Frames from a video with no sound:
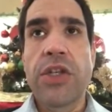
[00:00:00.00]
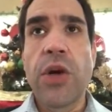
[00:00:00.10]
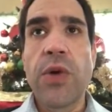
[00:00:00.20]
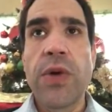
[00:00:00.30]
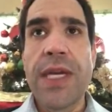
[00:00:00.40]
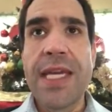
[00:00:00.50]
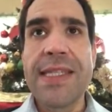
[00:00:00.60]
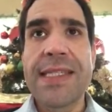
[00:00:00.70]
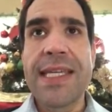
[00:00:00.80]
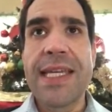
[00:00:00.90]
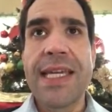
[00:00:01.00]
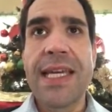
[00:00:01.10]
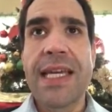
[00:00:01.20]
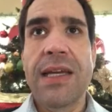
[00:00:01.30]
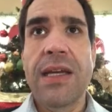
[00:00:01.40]
go
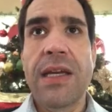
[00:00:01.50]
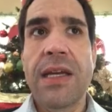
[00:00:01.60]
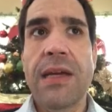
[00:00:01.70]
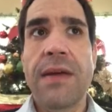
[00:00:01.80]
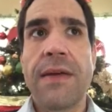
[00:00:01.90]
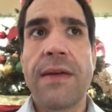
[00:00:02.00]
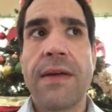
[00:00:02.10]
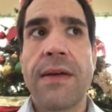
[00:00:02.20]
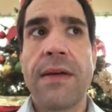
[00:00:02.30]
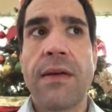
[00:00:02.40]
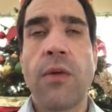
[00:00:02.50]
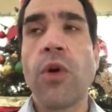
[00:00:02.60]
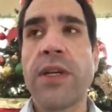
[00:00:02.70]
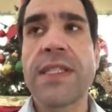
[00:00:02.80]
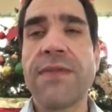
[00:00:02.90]
easy,
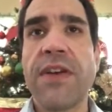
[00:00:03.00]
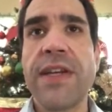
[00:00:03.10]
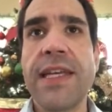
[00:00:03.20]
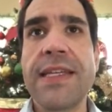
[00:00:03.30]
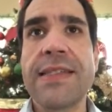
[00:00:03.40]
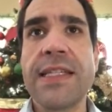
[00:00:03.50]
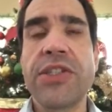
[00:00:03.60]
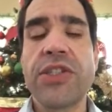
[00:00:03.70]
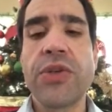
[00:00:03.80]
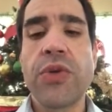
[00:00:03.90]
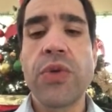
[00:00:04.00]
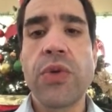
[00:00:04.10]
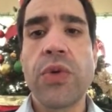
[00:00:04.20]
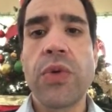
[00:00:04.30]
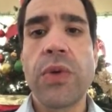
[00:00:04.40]
or it's very easy
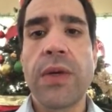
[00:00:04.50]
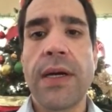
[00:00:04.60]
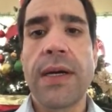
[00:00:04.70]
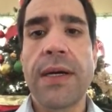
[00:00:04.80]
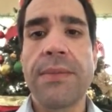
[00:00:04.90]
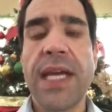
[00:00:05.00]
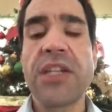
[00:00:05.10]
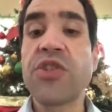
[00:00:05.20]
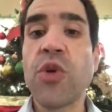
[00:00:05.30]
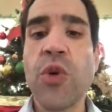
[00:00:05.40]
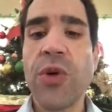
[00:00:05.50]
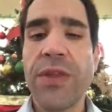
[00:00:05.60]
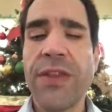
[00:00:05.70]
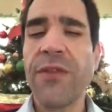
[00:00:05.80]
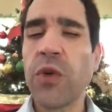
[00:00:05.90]
to
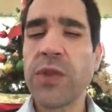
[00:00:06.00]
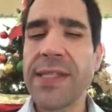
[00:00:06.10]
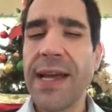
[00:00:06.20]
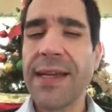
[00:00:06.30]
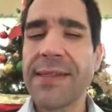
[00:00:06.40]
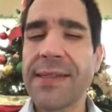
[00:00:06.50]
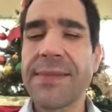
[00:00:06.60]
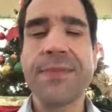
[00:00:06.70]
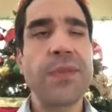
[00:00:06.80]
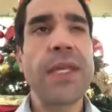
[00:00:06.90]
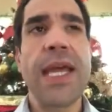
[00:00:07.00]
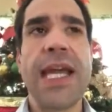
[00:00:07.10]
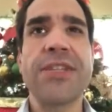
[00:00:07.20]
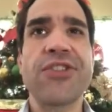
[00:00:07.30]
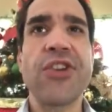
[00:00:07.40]
ignore the full signs.
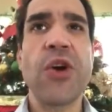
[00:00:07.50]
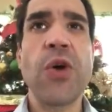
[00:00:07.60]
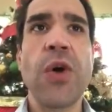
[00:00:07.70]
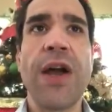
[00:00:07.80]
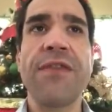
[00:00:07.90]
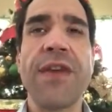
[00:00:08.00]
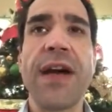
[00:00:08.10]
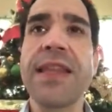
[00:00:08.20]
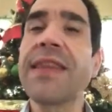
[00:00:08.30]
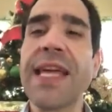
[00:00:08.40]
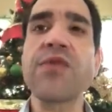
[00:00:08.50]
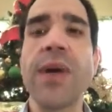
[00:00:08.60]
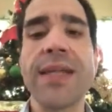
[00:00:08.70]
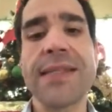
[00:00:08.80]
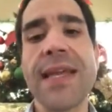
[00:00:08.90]
And so and that's
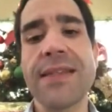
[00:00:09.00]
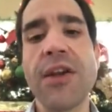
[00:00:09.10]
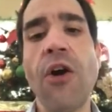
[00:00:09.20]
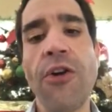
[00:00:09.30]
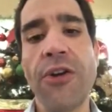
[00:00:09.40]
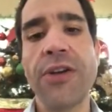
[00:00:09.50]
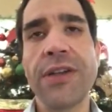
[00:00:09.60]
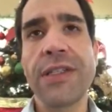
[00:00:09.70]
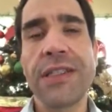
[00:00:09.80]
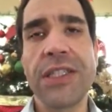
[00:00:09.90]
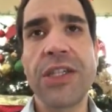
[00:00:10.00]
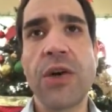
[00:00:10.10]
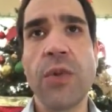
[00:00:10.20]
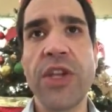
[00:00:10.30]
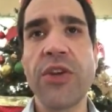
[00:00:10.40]
why I say it's harder,
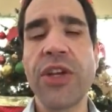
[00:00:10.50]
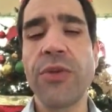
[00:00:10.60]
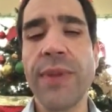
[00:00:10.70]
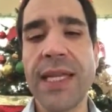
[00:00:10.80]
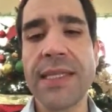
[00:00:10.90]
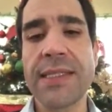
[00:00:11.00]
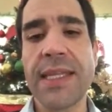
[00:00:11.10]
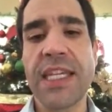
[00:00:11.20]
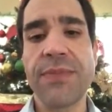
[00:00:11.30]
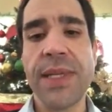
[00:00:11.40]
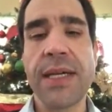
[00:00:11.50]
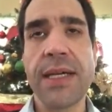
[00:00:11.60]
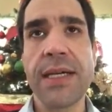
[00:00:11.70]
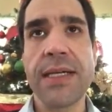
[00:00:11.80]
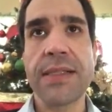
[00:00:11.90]
when you're in your maintenance stage,
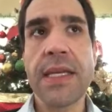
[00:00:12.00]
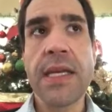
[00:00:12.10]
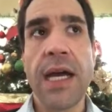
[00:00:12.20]
because